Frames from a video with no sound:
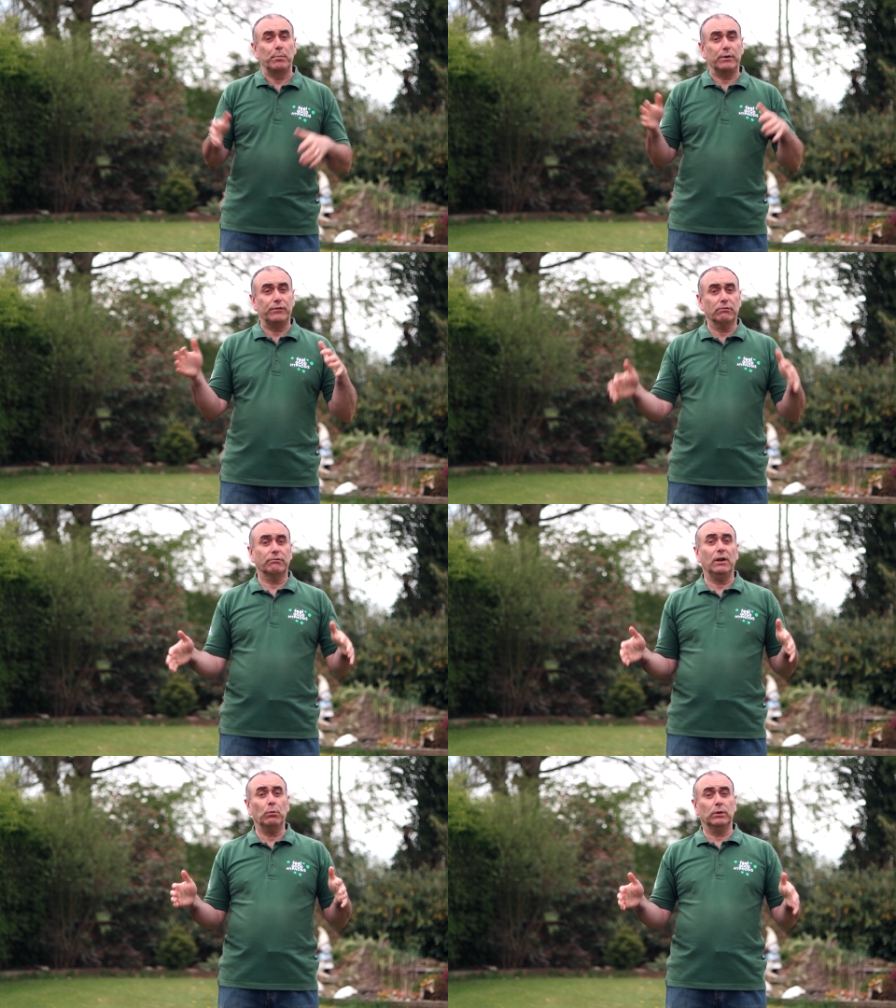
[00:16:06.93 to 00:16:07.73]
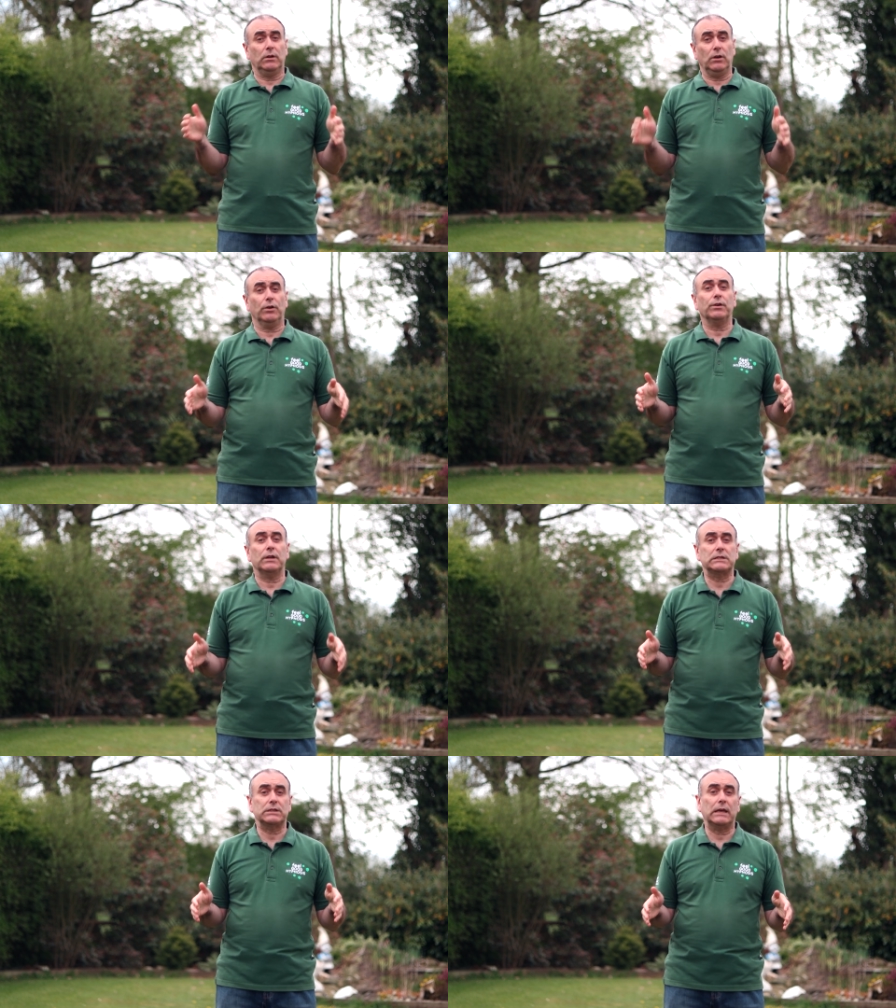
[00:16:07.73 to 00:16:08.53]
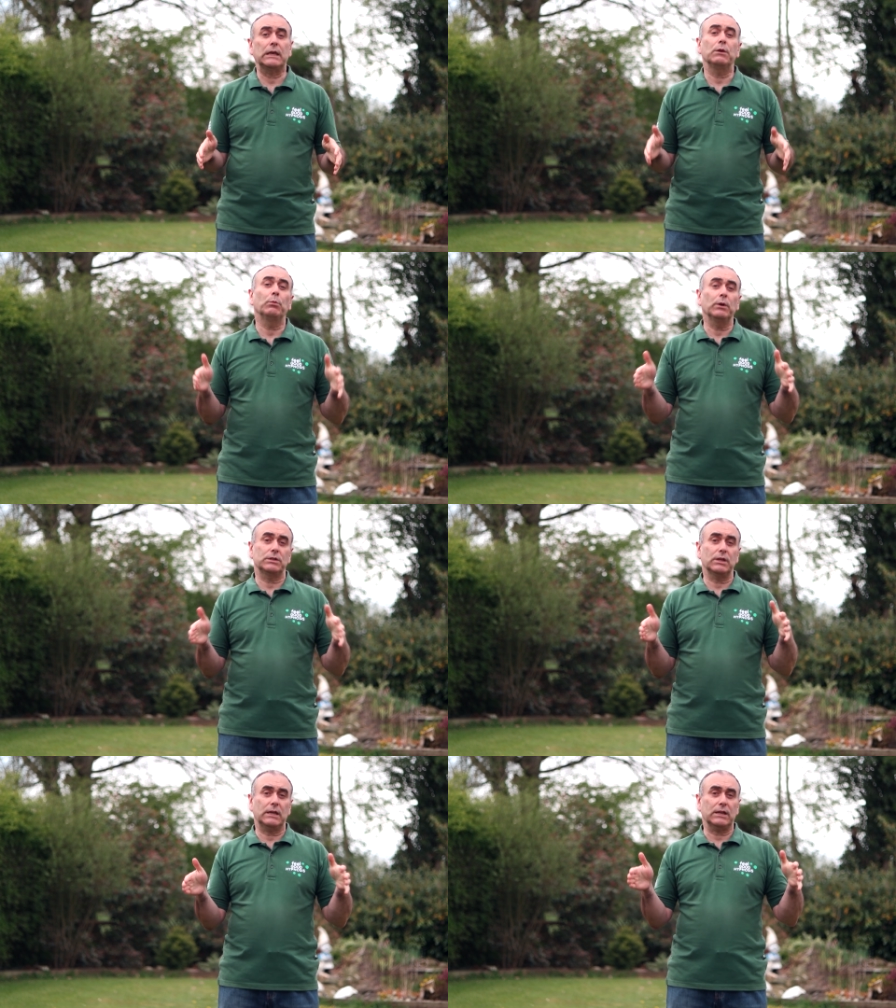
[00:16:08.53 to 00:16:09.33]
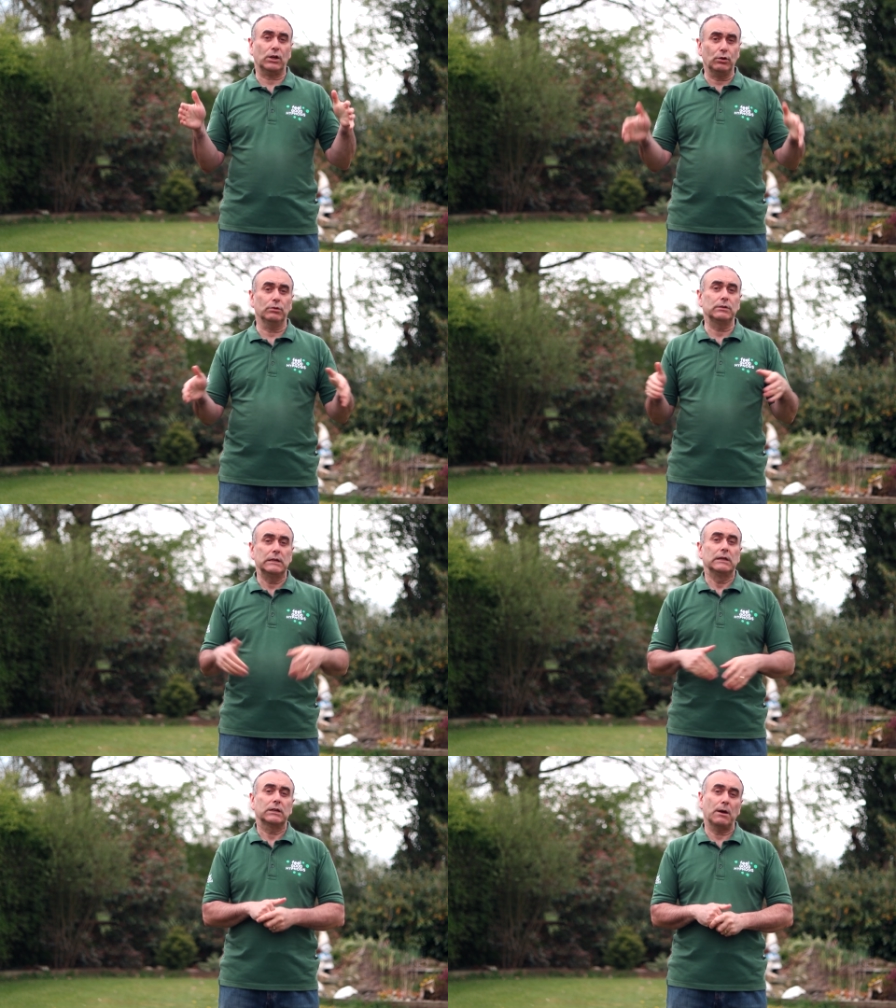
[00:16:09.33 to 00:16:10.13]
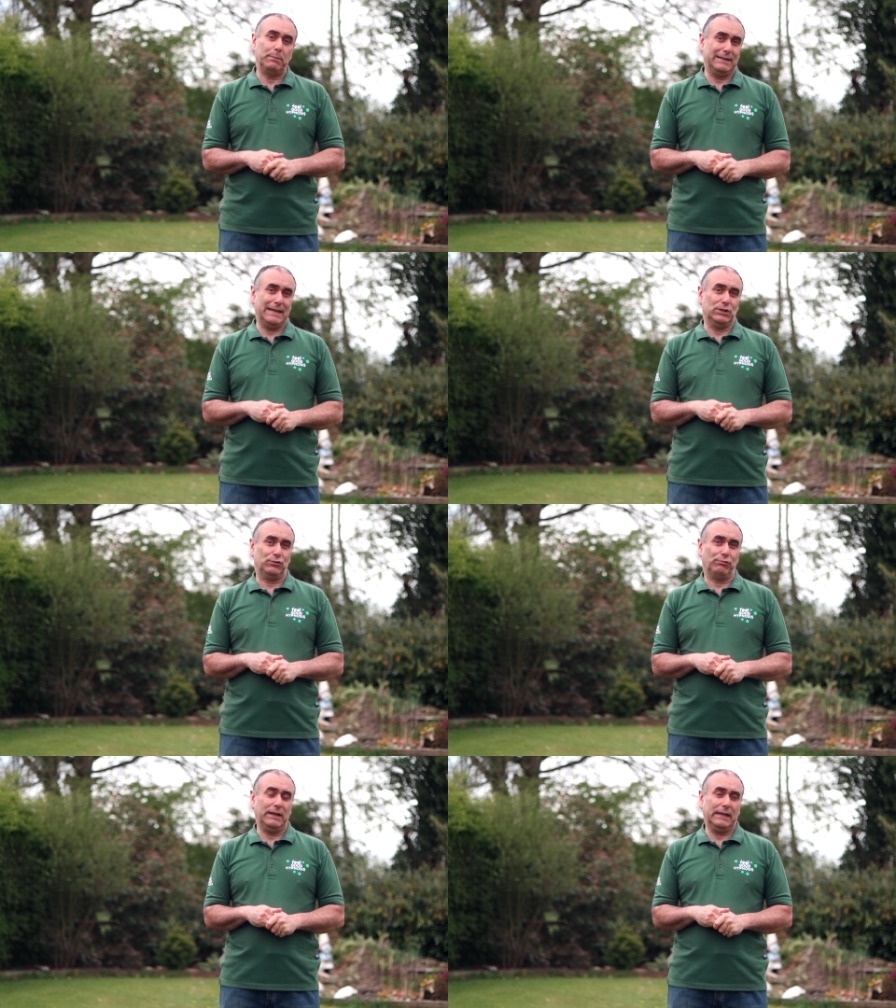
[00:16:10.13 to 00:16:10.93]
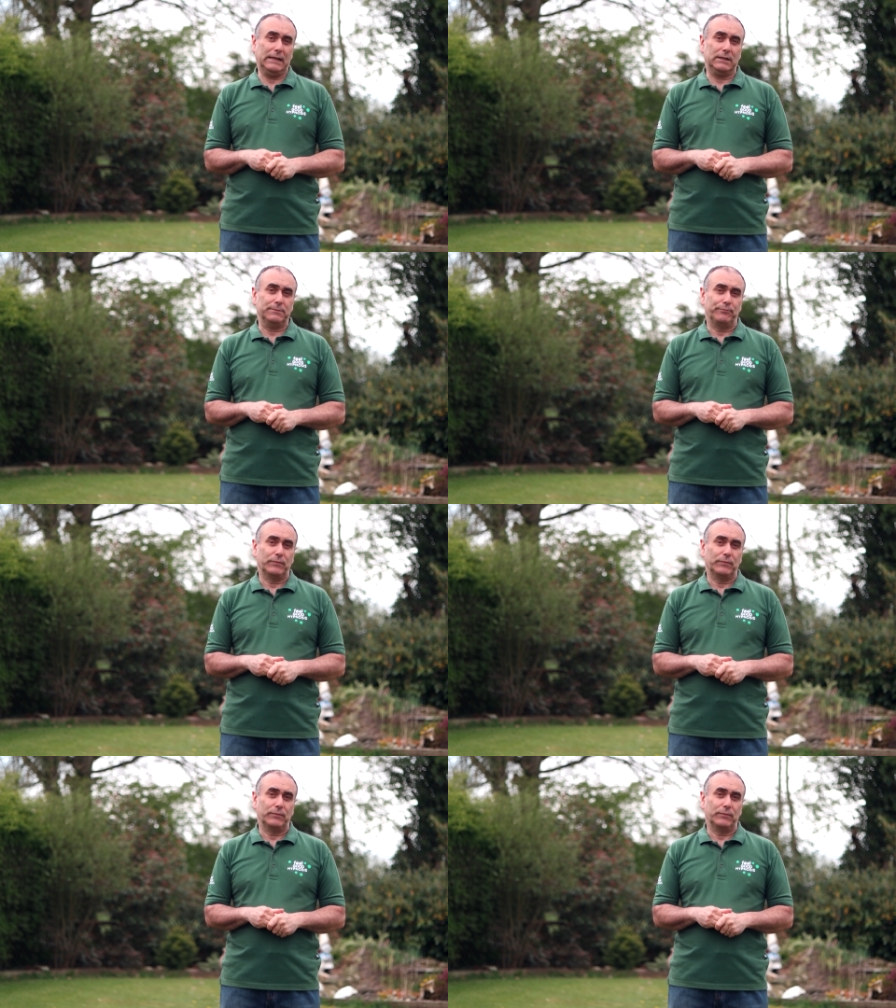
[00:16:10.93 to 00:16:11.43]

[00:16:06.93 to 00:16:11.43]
But if you really want to learn this thing, you want to get a good couple of days training in it.